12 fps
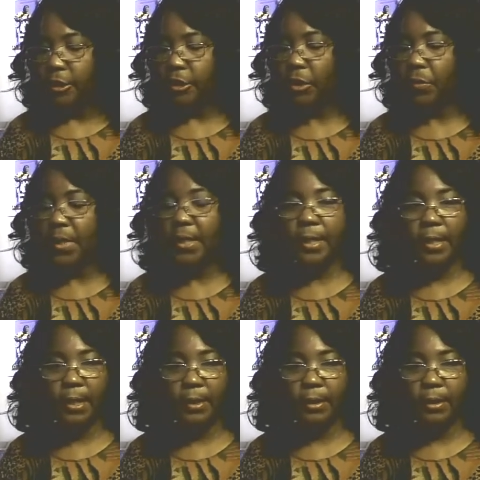So
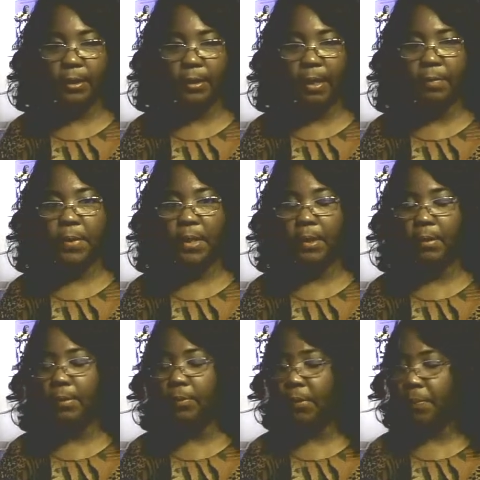again, let me
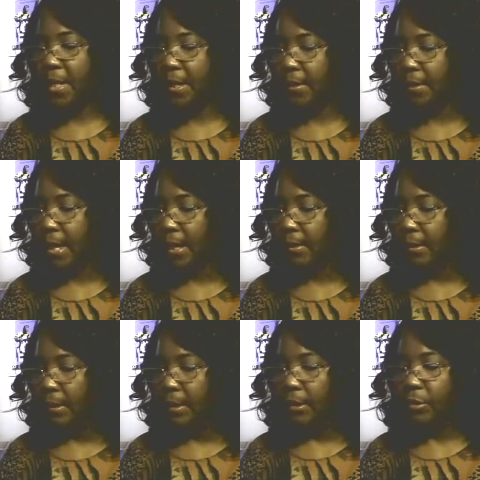repeat that.
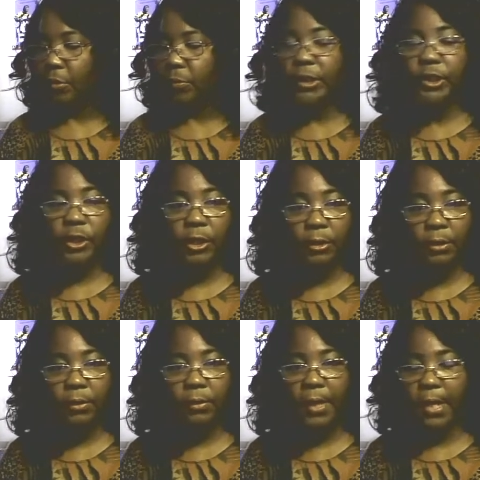The
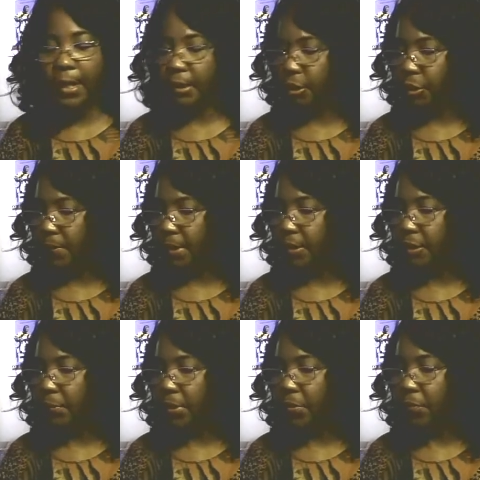return and
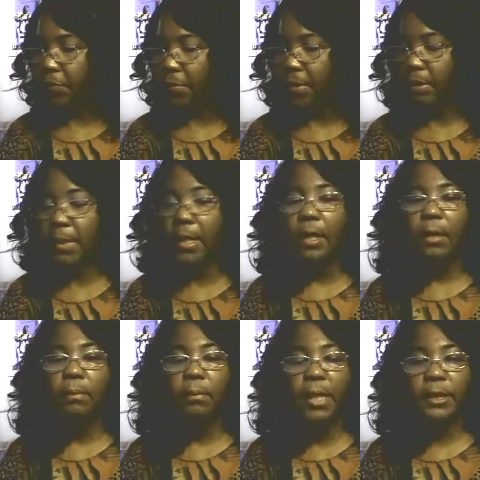transmittal form
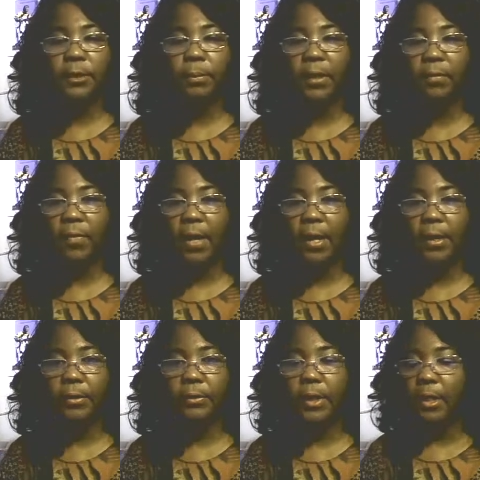must be
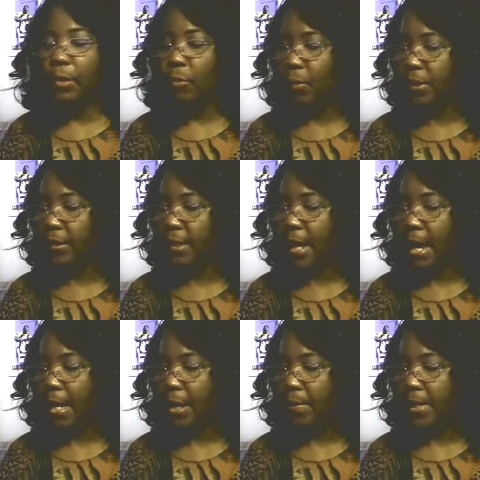filed with the
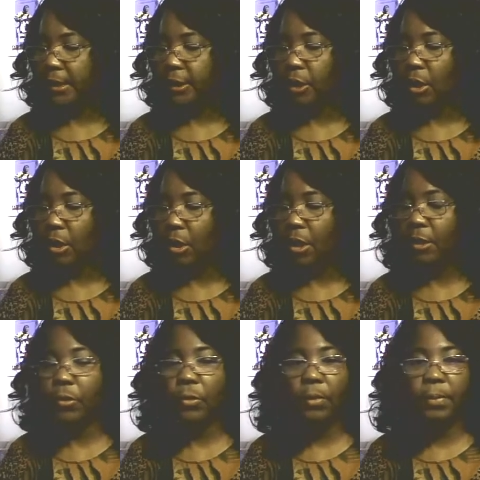IRS on
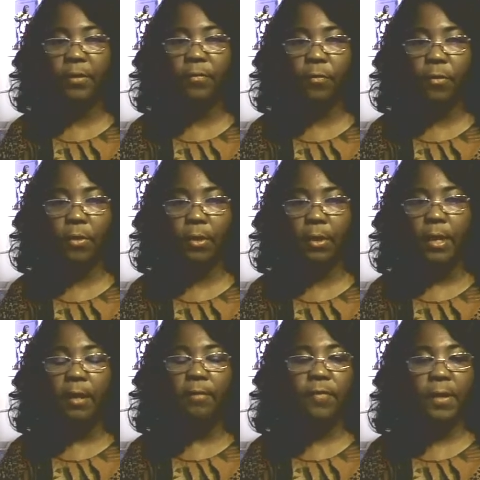or before
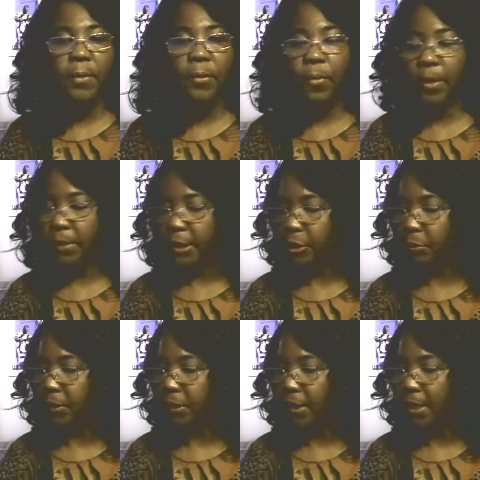February
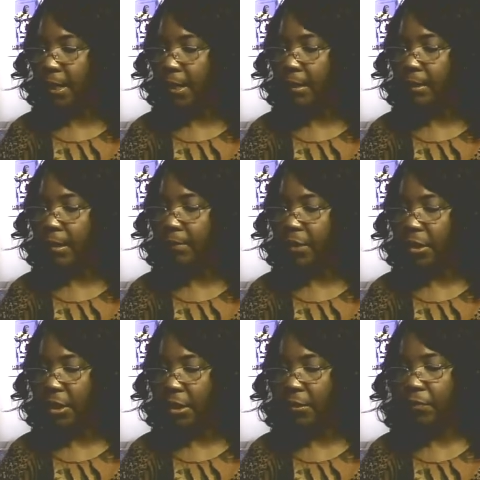28th of the
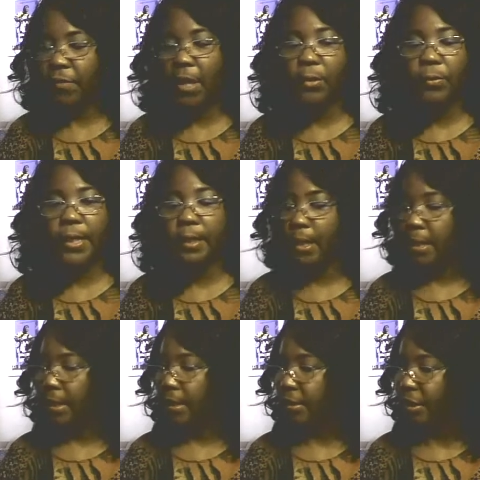year following
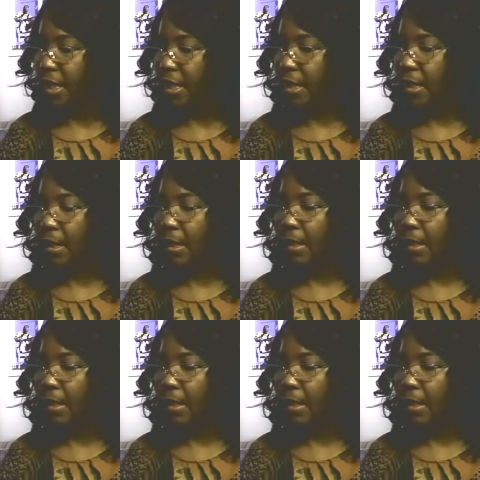the